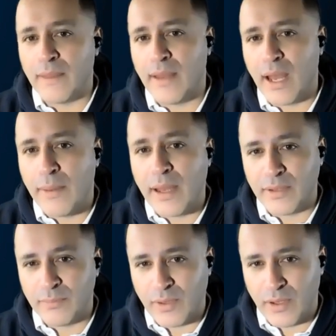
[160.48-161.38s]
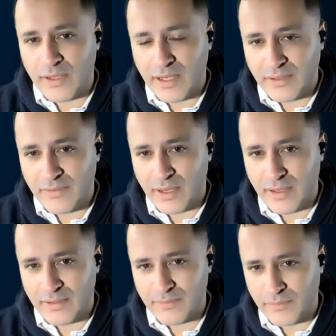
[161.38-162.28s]
how many people are identified?
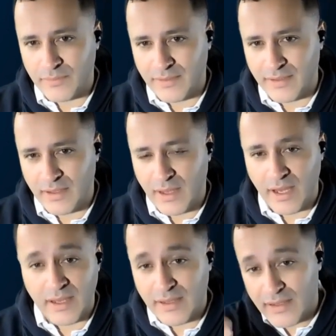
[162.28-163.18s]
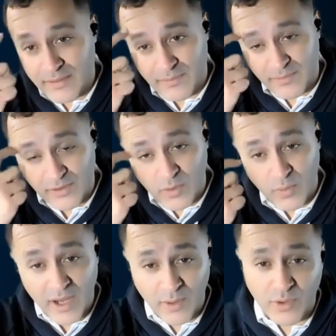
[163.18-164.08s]
None. So
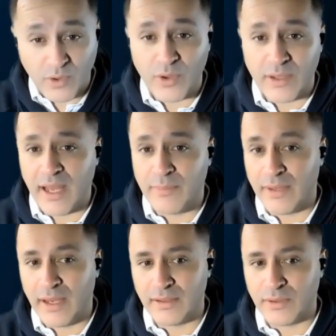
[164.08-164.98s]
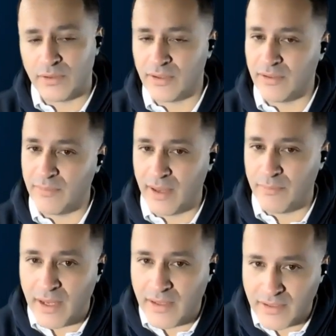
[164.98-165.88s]
what I would call a campaign, not just a bad
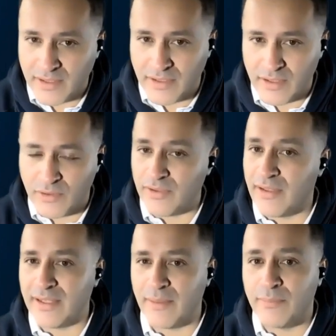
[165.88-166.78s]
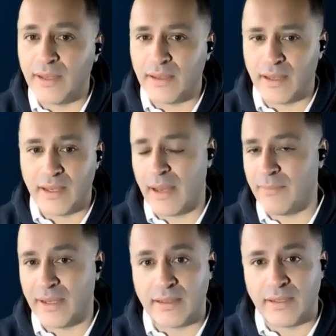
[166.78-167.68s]
practice, is a useless campaign, a
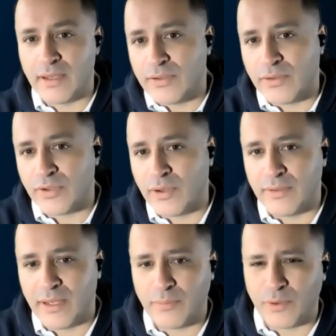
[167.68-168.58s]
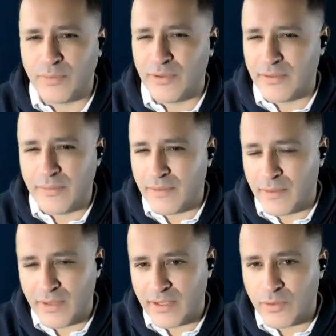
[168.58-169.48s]
campaign that doesn't serve any purpose. It
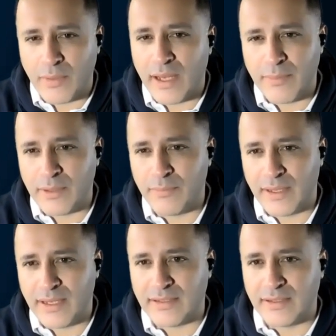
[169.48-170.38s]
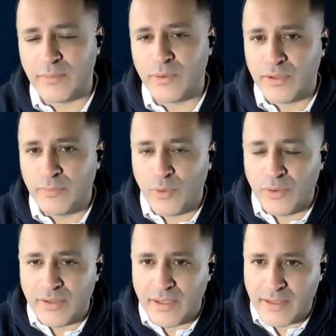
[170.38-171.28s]
brings you money, but money isn't the most
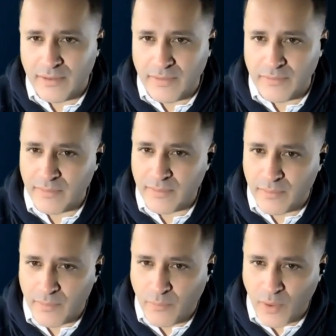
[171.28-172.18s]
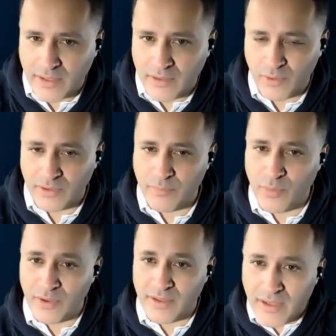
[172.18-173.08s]
important thing. What's the most
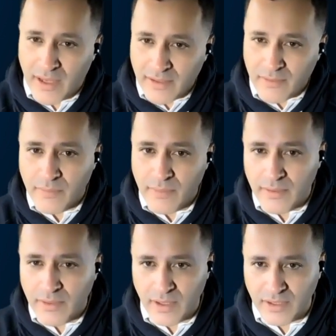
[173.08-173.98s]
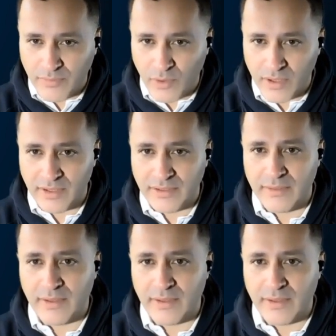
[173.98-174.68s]
important thing? You need to focus